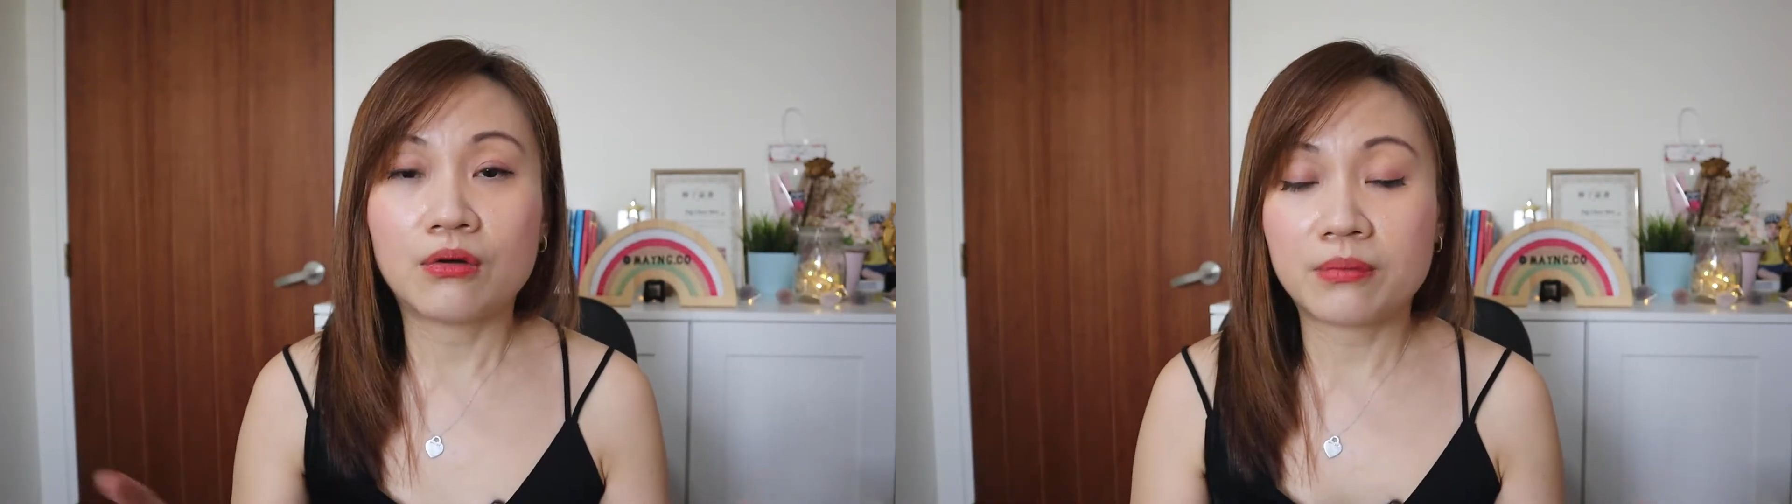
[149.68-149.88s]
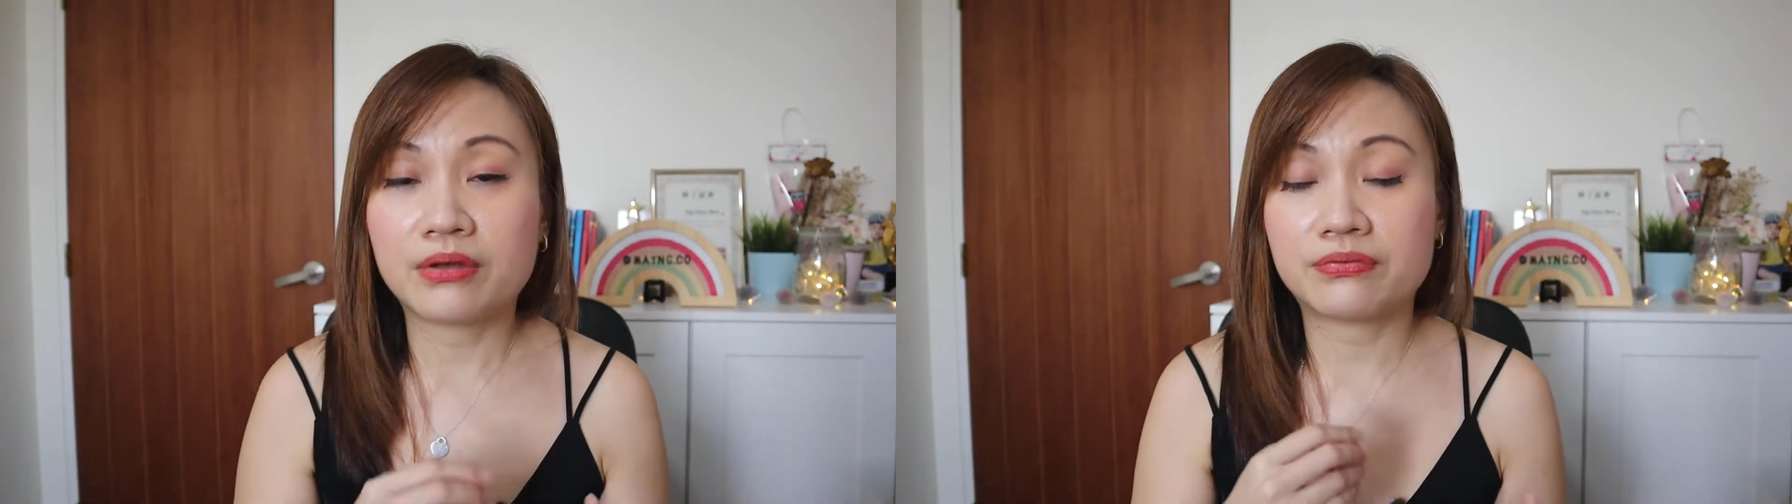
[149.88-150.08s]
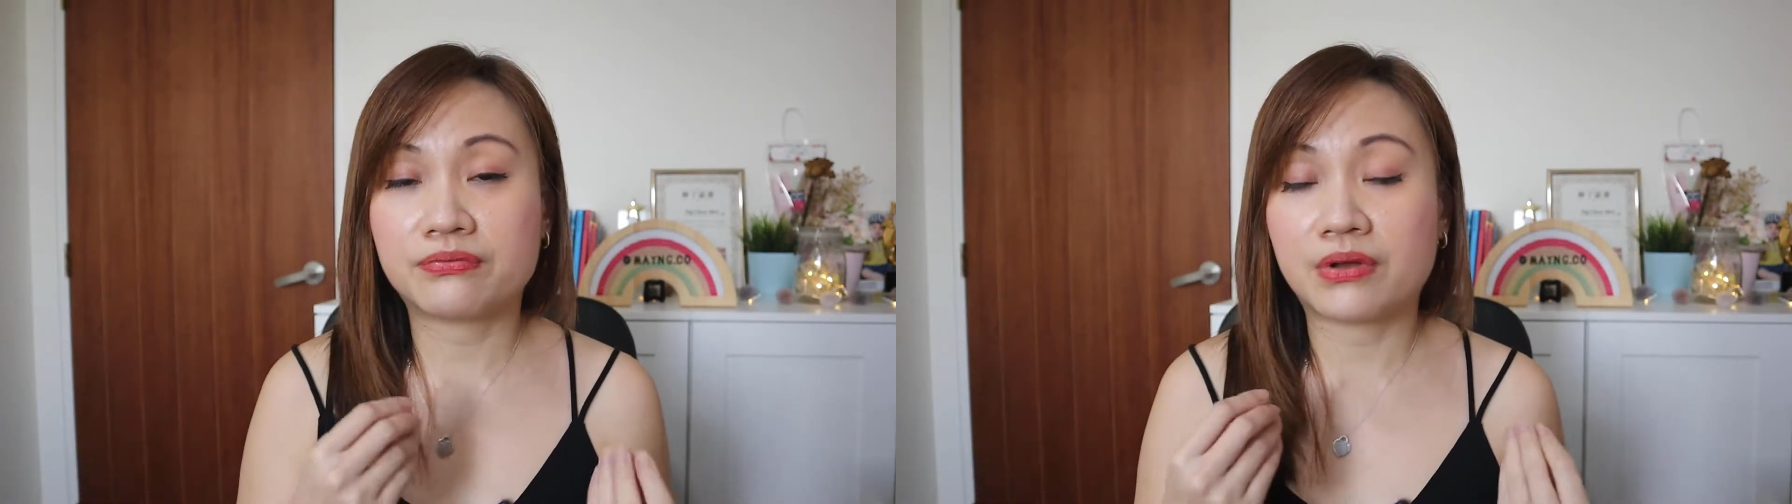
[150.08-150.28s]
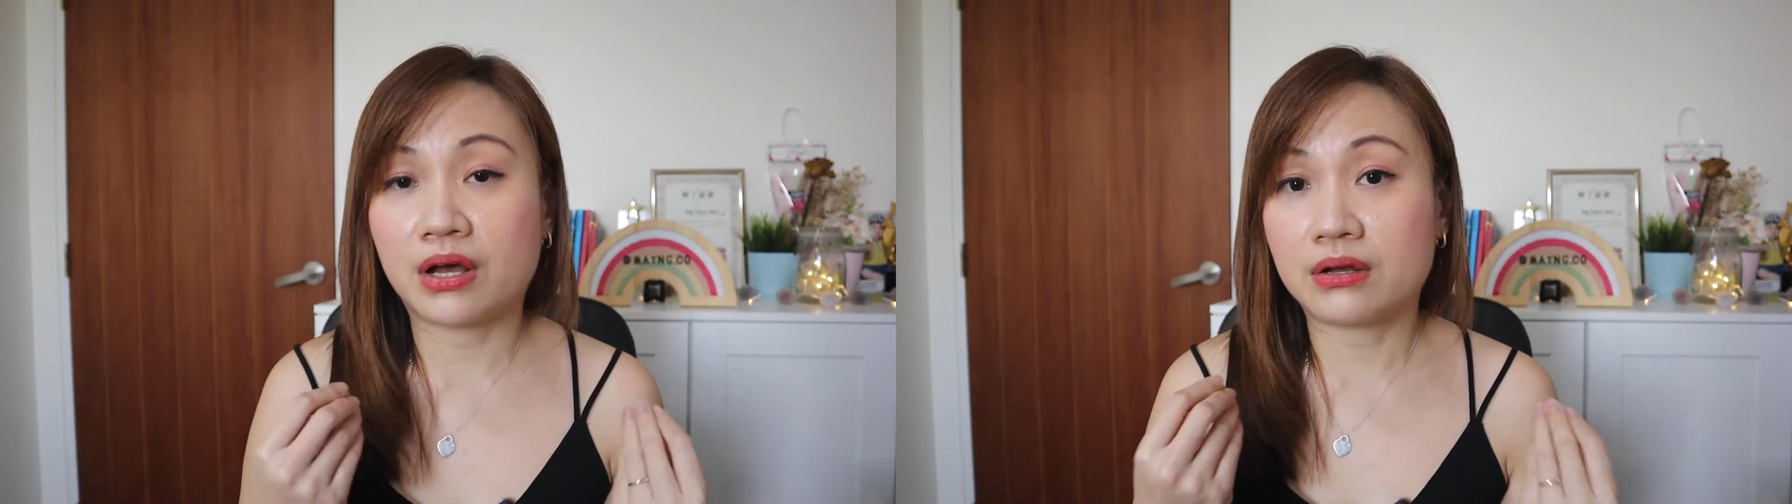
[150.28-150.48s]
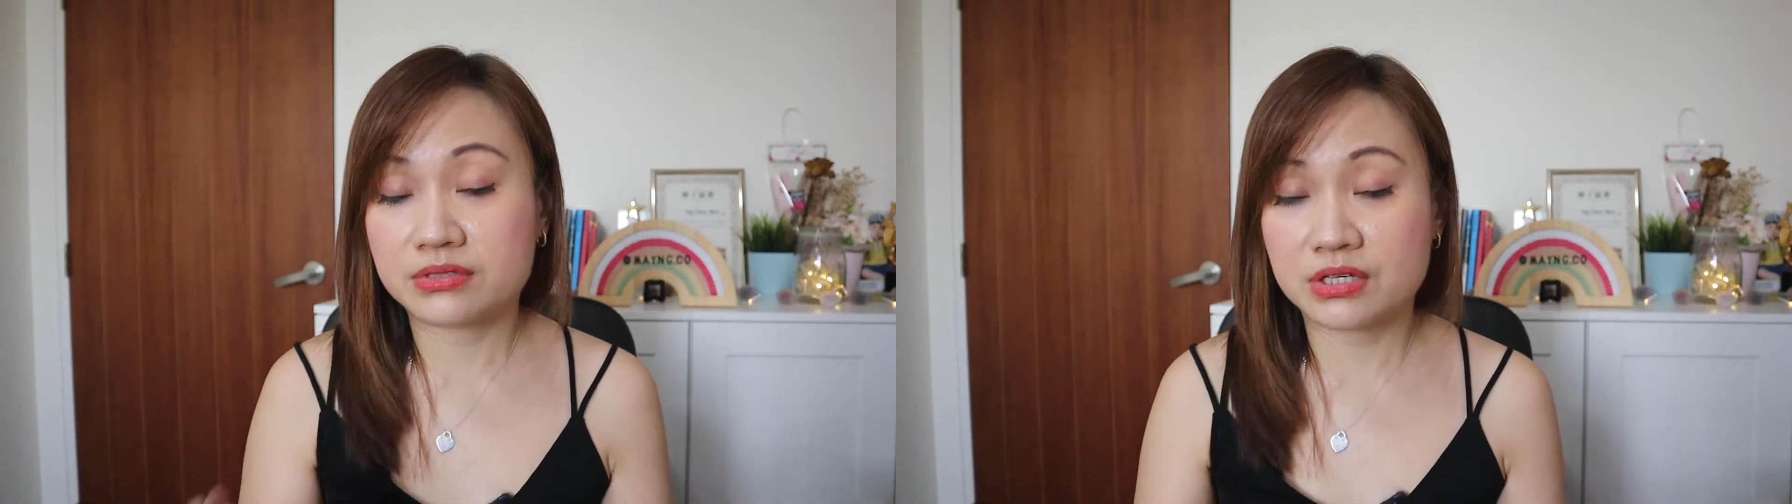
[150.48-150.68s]
all my
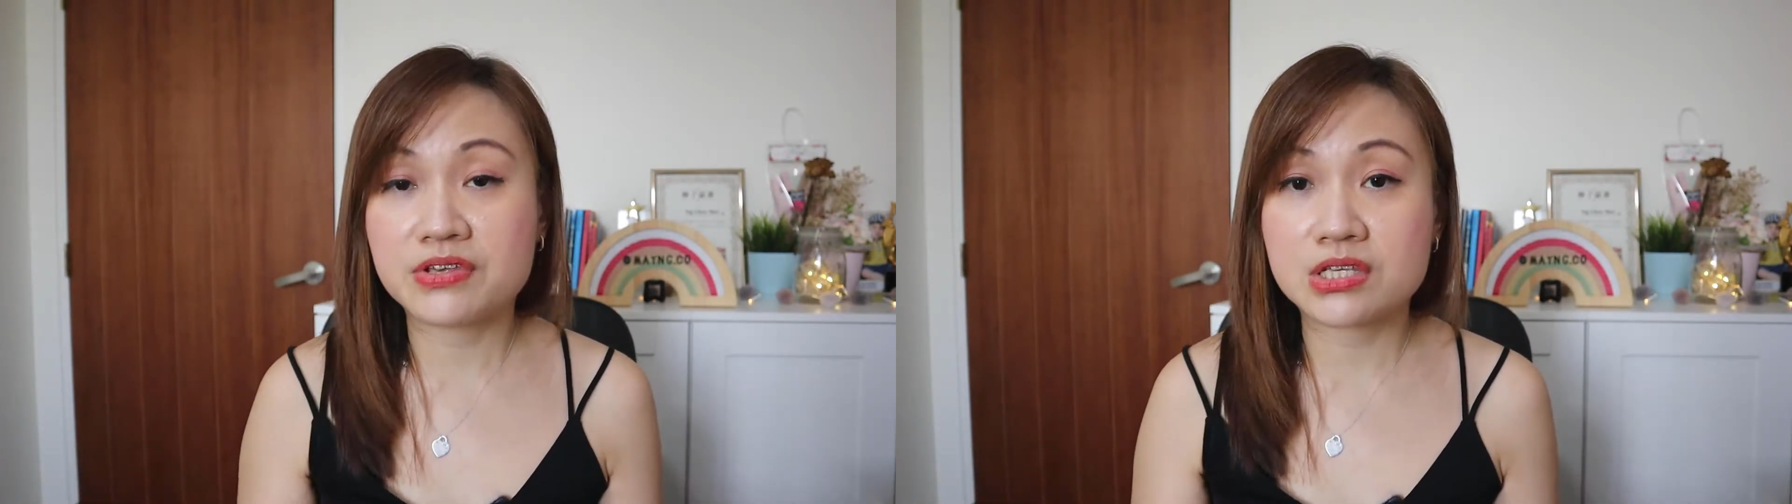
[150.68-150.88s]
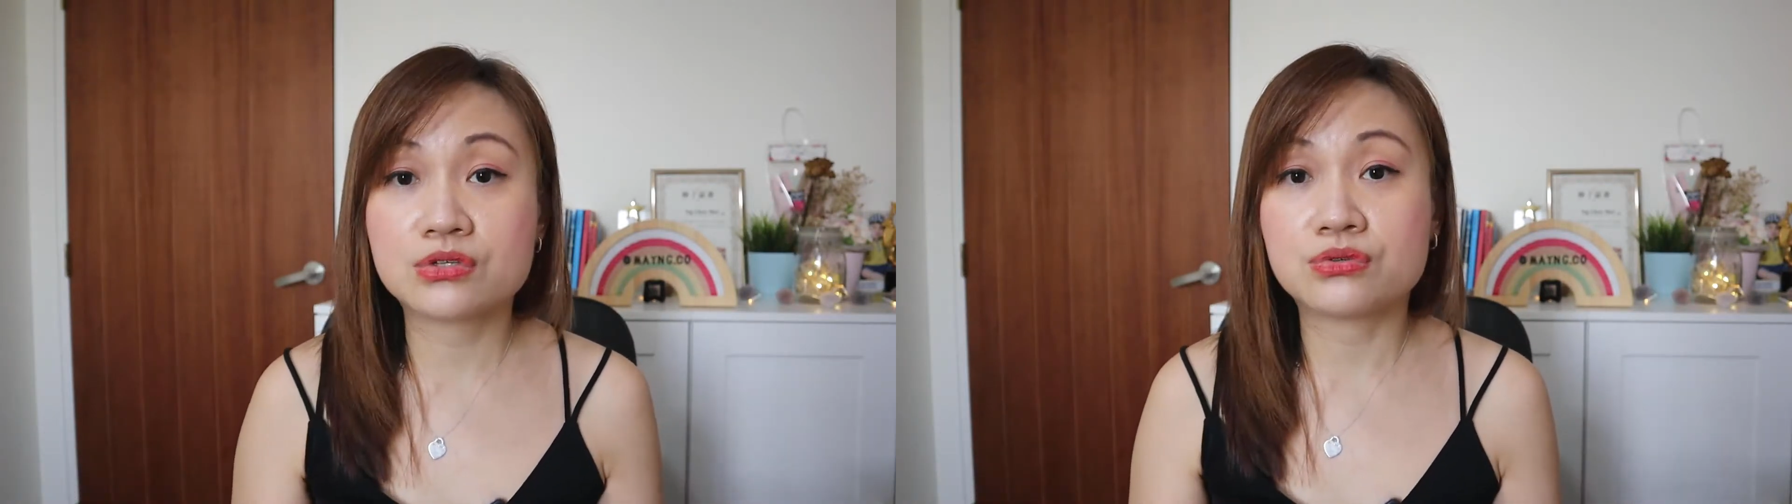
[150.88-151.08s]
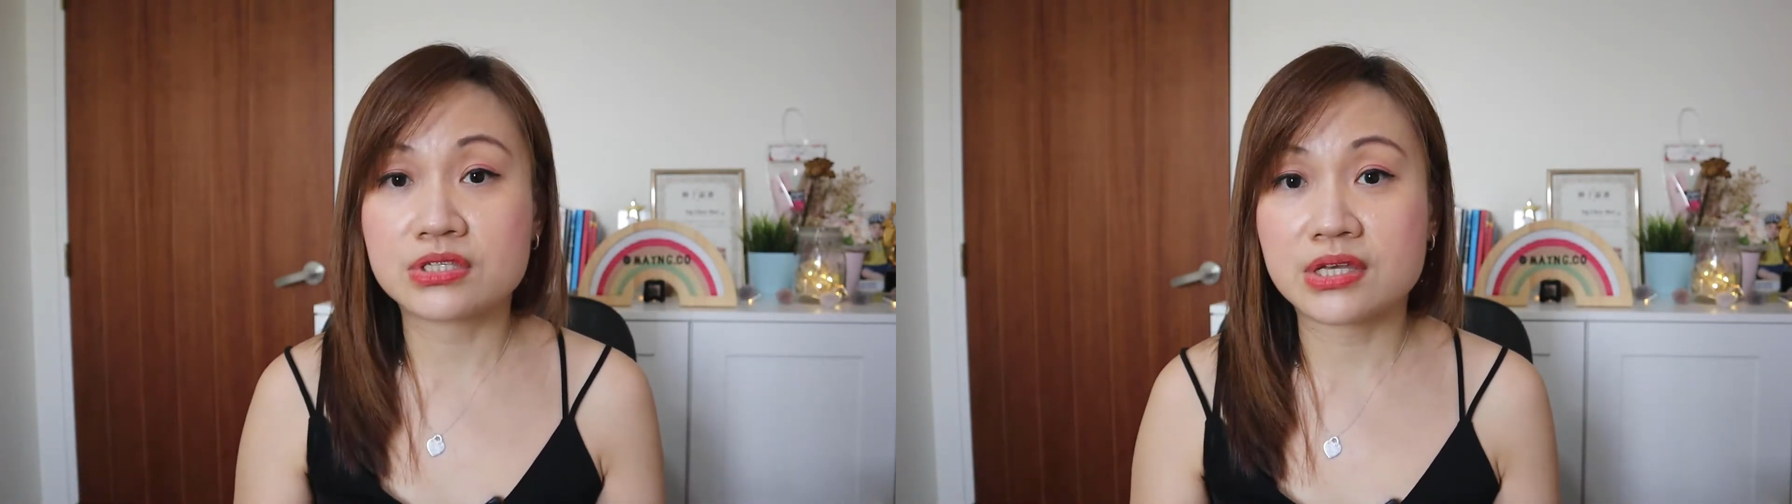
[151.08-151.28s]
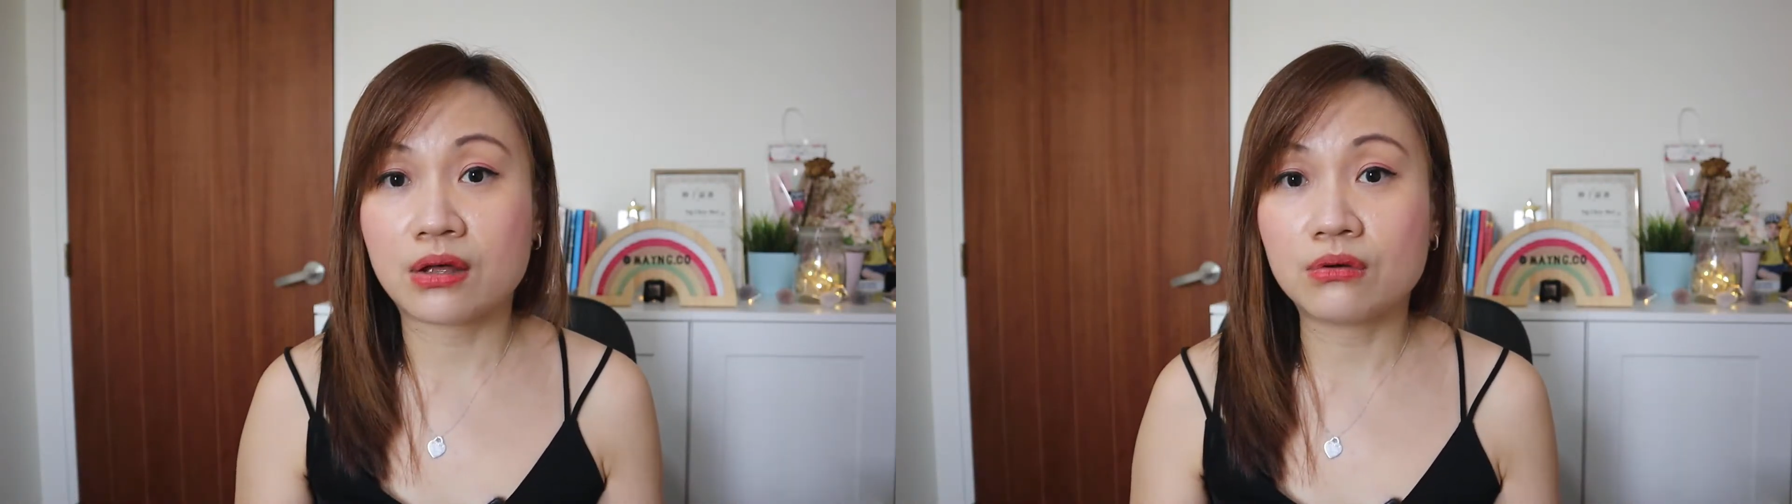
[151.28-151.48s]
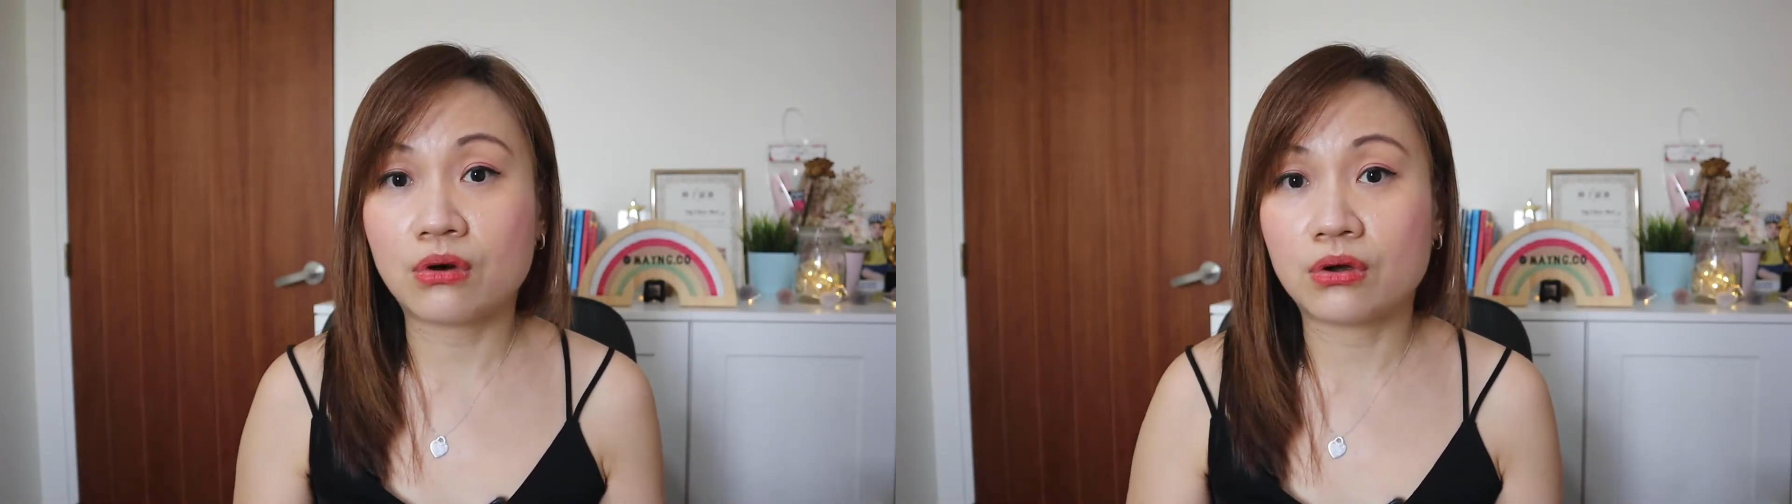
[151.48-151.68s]
services to sell